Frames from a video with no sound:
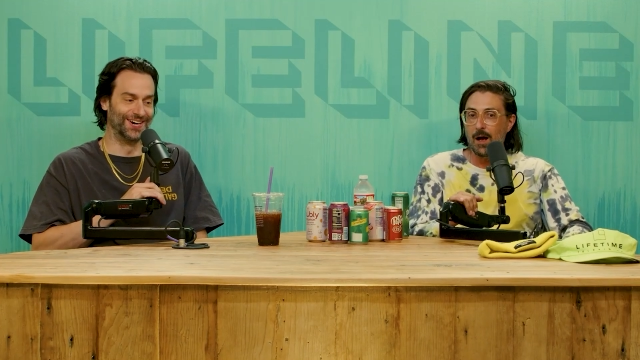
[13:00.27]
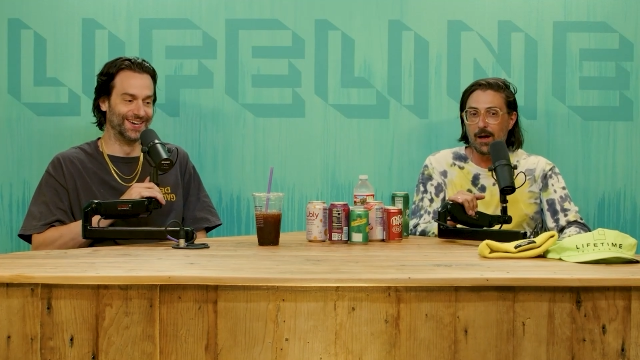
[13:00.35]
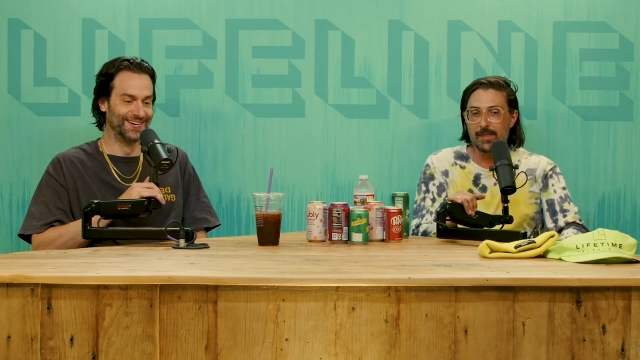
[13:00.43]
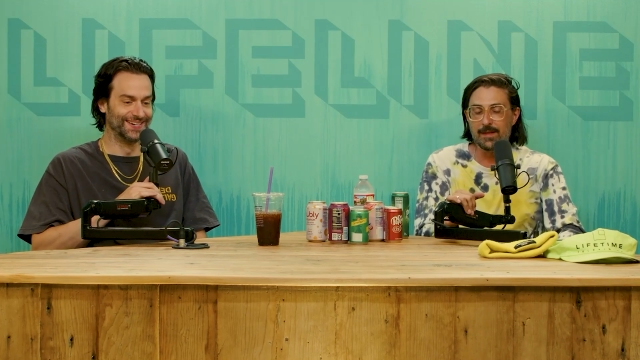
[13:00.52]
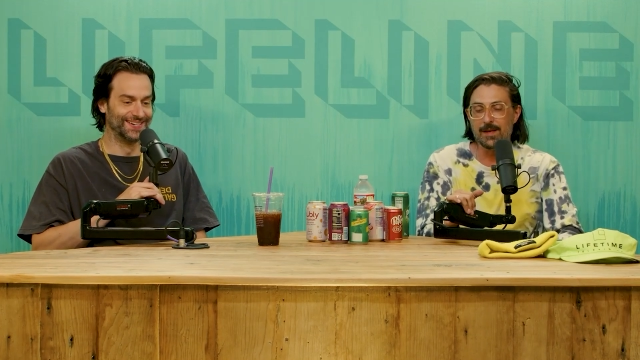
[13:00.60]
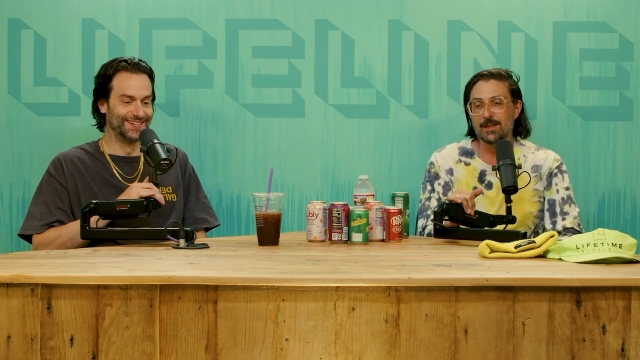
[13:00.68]

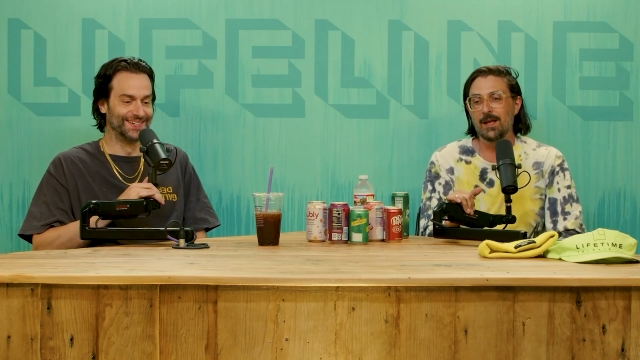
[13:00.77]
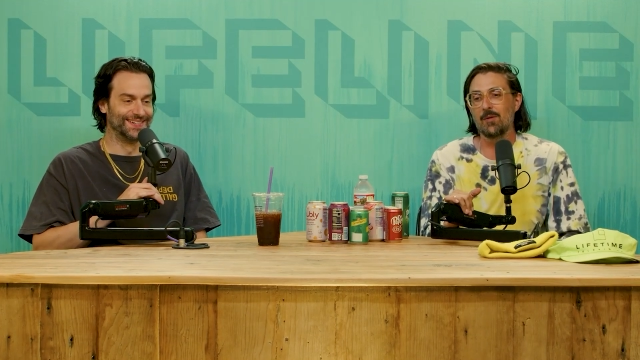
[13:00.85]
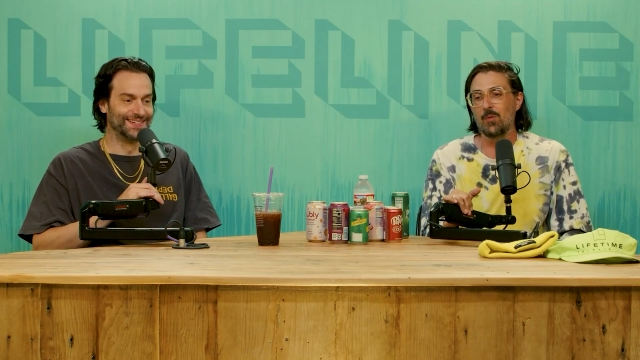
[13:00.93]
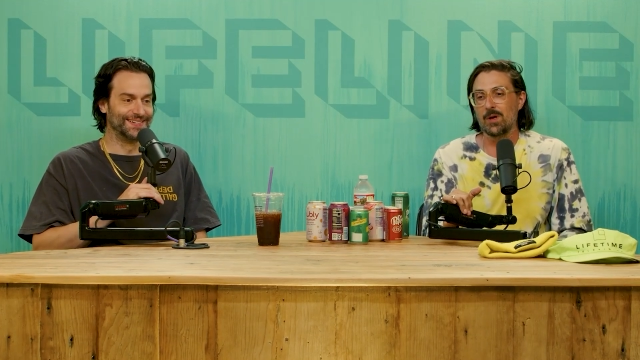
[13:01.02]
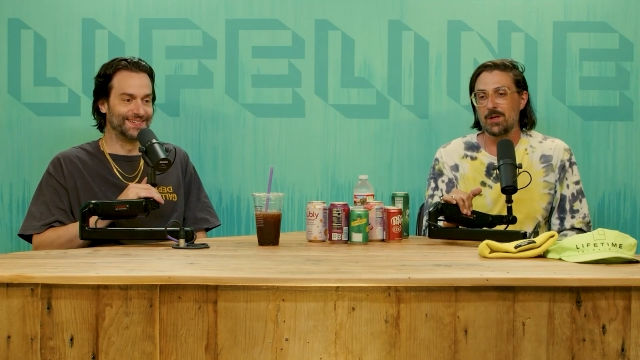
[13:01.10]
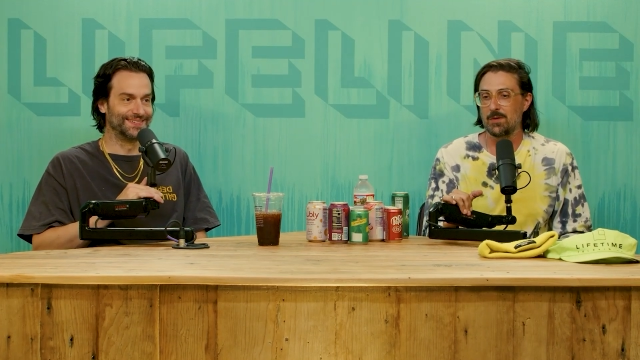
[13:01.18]
Speaker 1: I think
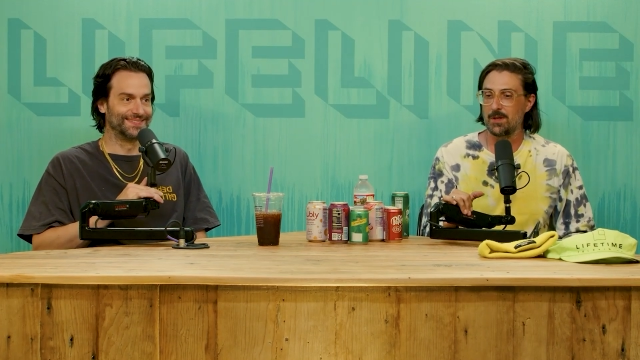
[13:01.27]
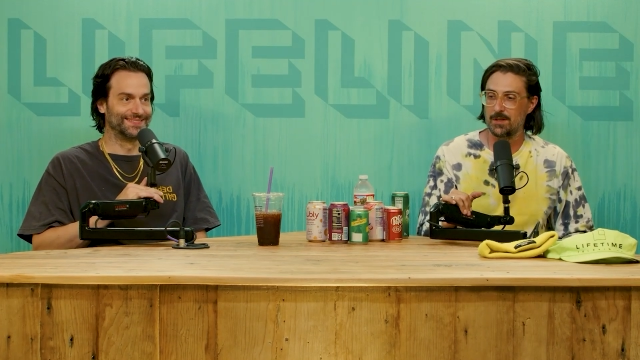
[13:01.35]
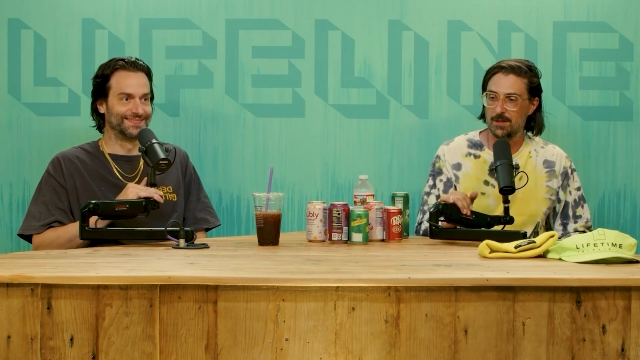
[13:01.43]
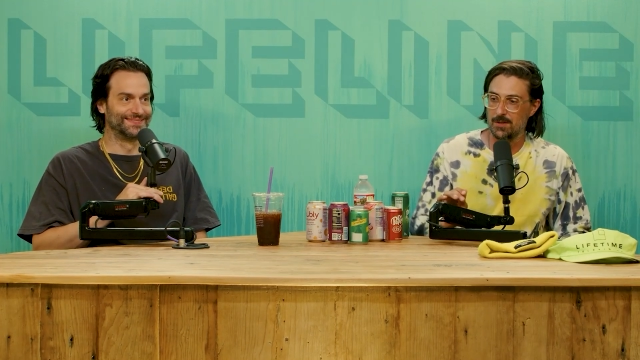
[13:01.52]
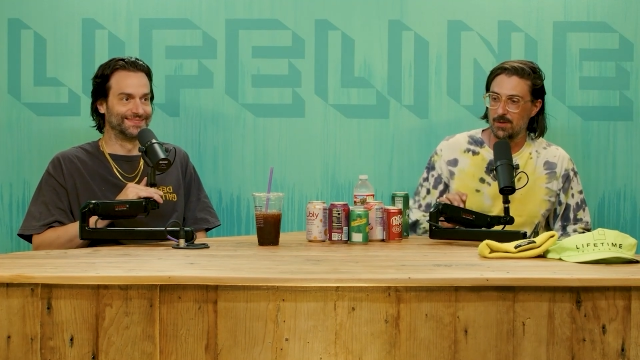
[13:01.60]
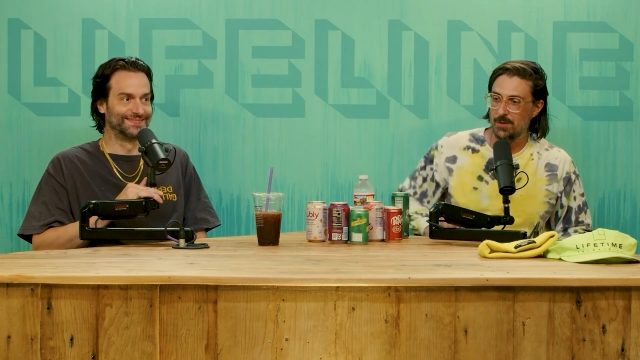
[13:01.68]
that what you need
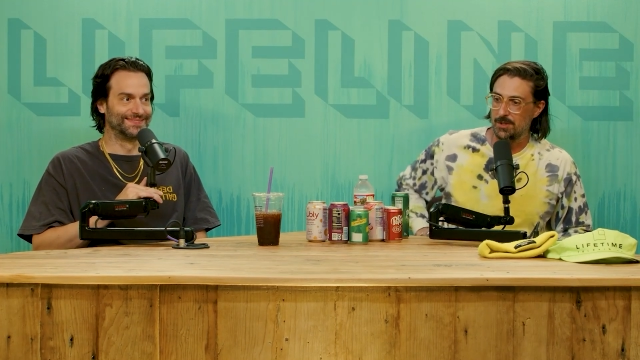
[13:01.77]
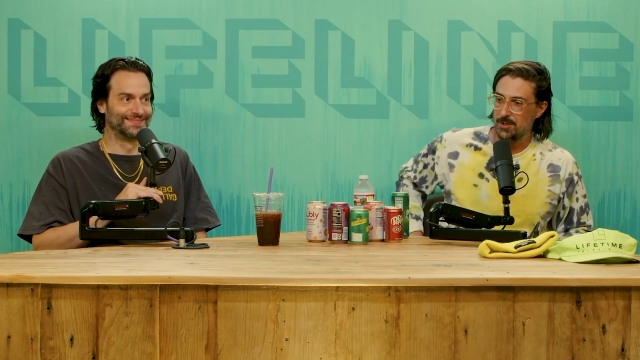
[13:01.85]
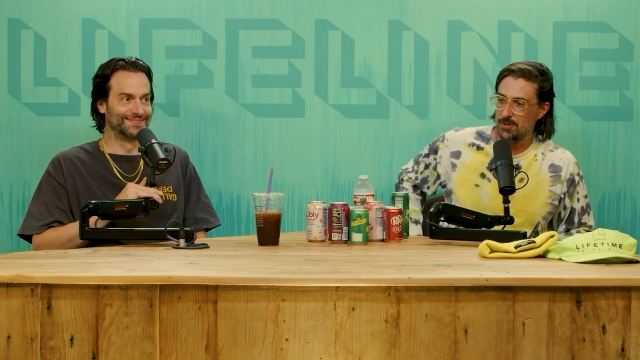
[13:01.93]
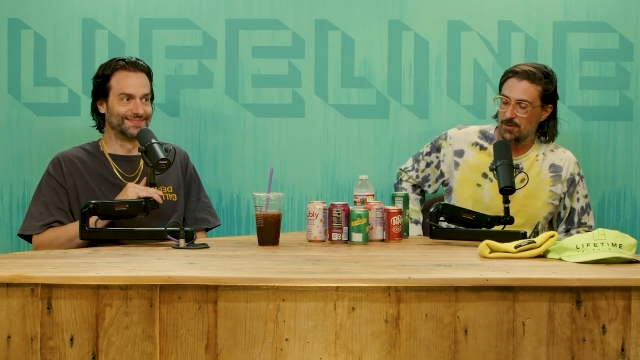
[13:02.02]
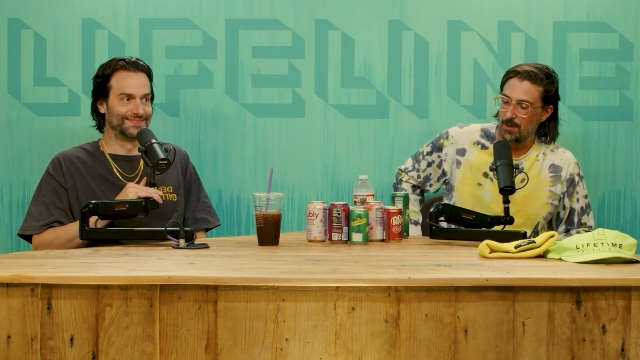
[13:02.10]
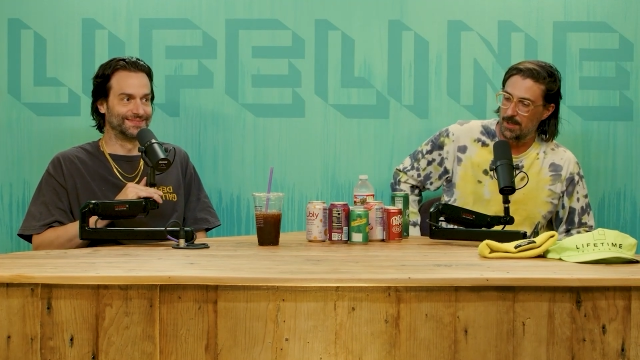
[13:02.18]
to do is
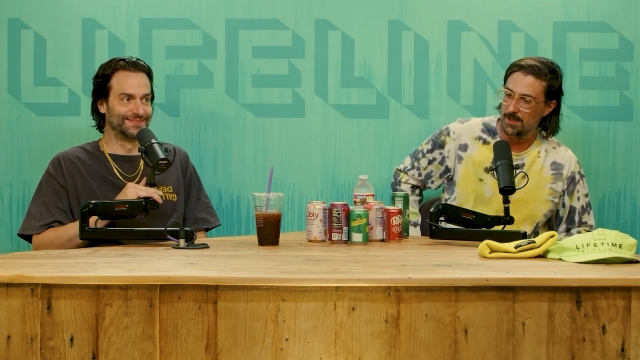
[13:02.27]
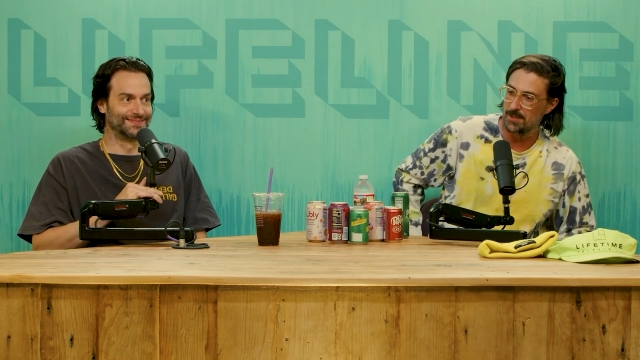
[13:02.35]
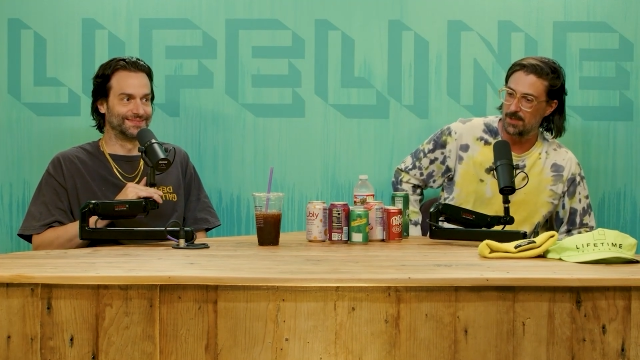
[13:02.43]
tr- is